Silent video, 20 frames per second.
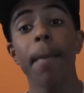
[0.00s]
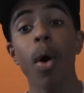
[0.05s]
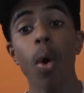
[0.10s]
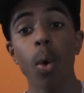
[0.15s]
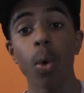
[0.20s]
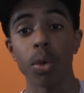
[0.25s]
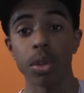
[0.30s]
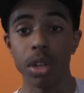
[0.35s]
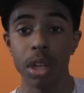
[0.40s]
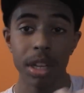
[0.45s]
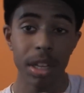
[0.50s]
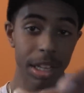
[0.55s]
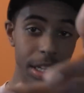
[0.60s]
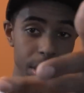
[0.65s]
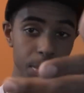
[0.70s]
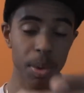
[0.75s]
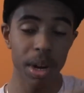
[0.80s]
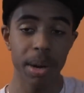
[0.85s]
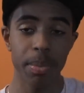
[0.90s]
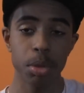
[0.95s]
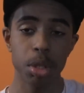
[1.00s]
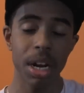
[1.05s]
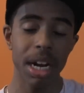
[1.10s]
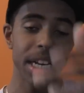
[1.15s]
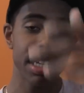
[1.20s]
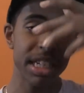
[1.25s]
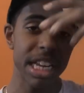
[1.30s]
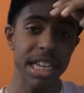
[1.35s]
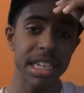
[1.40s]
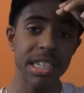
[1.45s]
old is what I'm
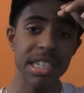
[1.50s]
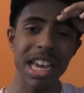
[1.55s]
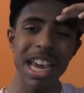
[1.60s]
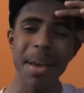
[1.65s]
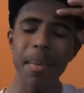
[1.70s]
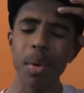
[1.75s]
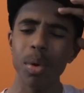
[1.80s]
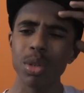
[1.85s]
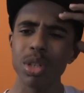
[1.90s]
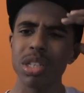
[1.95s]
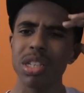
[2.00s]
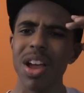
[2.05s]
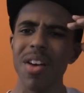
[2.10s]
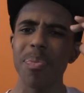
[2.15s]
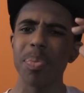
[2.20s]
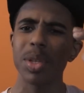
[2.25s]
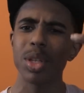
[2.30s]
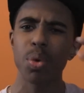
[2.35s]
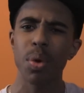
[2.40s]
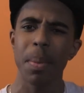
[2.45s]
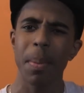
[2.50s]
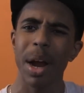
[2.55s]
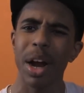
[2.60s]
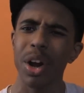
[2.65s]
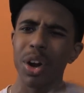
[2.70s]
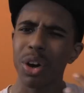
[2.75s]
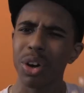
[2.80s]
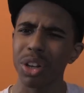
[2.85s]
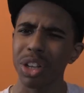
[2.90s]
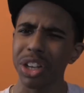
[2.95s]
trying to say. Same old stuff between
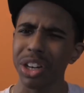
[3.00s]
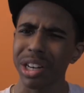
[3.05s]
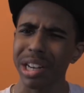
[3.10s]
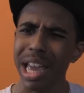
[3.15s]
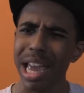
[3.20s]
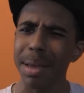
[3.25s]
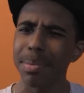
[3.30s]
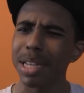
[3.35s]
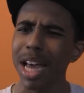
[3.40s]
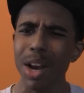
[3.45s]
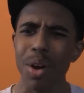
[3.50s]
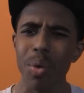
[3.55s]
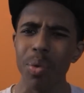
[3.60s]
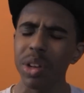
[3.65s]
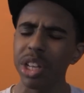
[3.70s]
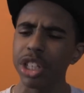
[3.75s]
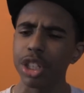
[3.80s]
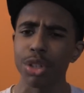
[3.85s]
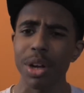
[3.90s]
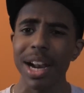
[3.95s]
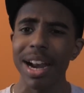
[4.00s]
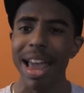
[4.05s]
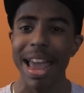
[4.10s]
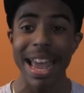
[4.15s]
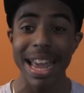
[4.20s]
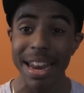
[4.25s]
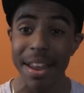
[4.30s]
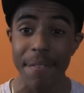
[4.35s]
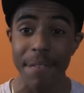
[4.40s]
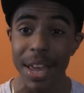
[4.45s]
my earlier games. I don't really try
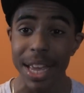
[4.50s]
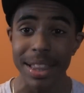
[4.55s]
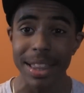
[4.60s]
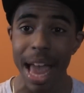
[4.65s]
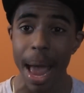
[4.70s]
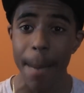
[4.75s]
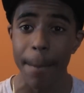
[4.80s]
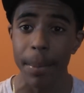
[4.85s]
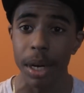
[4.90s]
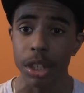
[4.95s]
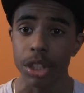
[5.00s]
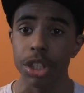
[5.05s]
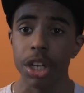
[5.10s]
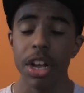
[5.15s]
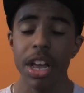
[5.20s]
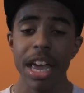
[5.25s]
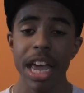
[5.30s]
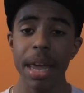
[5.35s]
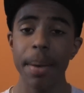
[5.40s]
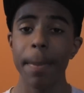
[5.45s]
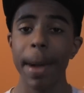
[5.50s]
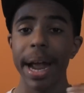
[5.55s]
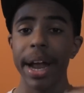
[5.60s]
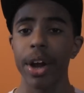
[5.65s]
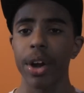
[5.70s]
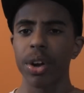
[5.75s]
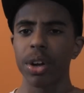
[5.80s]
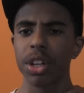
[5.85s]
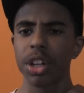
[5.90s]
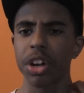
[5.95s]
to innovate that much in my
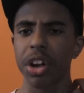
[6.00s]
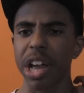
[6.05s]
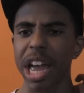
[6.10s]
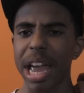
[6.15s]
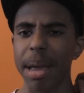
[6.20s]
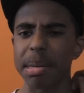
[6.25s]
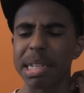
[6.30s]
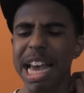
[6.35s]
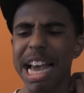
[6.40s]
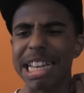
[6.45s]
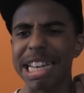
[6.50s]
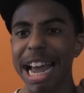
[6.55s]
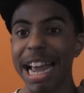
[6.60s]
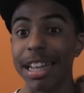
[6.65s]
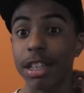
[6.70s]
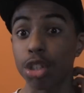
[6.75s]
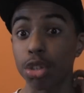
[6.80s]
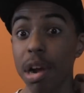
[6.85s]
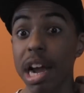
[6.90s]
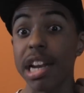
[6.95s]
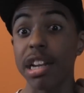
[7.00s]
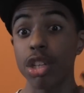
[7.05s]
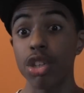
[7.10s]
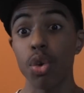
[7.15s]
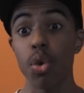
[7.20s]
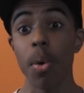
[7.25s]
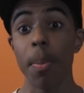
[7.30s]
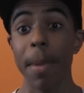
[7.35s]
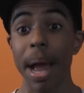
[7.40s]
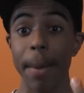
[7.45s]
earlier games as I try to
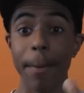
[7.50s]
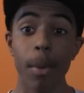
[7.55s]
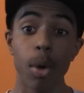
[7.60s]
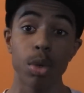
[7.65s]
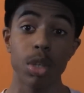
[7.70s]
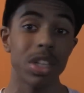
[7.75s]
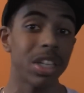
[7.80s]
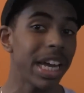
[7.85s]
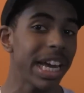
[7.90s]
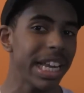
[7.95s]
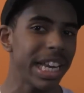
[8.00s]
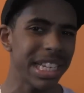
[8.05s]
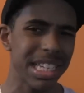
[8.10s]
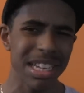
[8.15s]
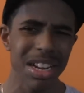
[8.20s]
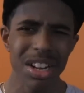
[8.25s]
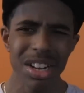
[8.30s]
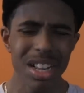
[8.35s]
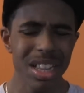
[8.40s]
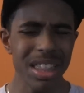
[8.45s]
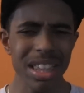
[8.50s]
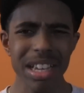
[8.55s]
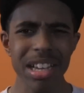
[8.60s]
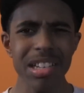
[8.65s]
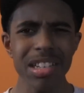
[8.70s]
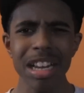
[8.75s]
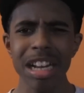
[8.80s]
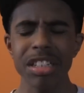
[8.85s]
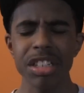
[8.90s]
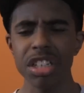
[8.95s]
do with my most latest.
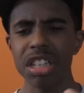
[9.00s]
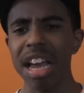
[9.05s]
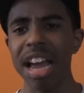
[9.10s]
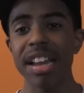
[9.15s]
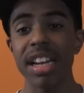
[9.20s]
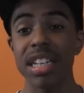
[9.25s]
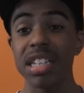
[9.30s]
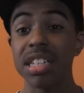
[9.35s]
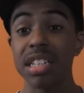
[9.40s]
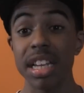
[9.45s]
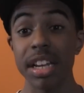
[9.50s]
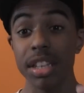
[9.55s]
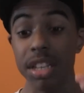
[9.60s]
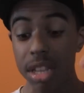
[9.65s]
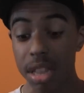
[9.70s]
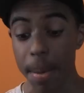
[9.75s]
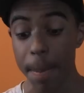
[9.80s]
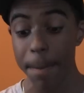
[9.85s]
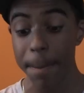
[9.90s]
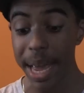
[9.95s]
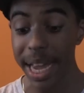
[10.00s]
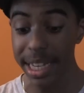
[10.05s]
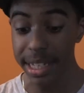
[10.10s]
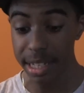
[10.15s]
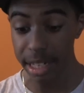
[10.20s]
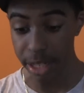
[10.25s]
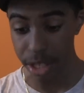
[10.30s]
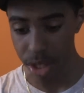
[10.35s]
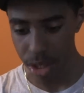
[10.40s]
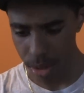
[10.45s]
These I just kind of stick to the
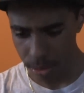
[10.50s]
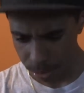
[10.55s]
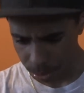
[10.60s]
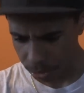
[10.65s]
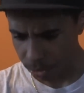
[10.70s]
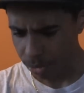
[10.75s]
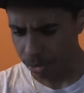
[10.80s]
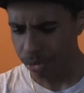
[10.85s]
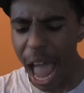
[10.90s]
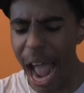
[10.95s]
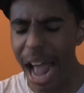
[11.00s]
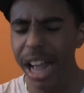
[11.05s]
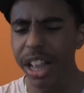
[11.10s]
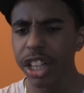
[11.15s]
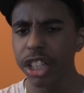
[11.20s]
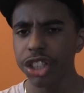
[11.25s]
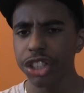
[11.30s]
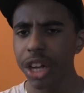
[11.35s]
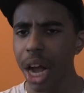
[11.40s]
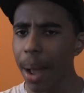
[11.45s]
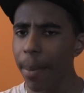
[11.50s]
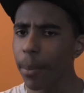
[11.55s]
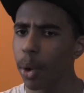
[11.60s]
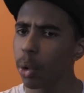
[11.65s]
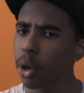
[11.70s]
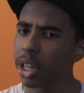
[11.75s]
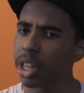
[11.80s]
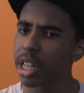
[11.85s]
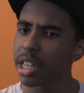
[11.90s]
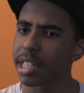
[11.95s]
basics. And the shop
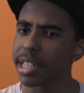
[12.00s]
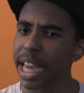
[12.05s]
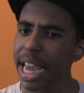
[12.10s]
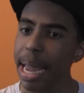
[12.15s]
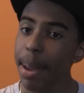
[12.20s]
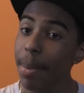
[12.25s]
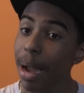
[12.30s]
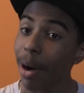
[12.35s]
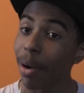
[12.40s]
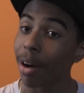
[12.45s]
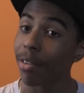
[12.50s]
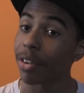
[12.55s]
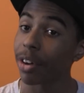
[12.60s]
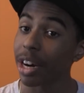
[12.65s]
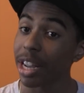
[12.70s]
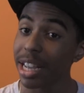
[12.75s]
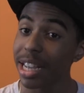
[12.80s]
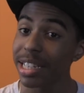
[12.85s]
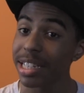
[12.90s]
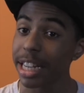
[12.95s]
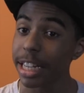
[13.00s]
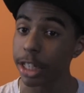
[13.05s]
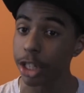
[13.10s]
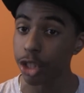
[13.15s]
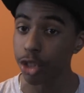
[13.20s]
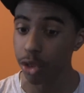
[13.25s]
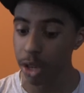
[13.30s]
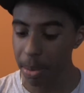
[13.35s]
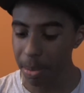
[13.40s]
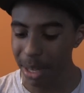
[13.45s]
mode in this game, however, is
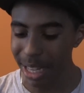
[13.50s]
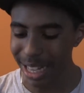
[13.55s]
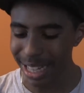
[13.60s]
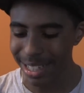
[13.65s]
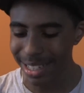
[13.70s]
extremely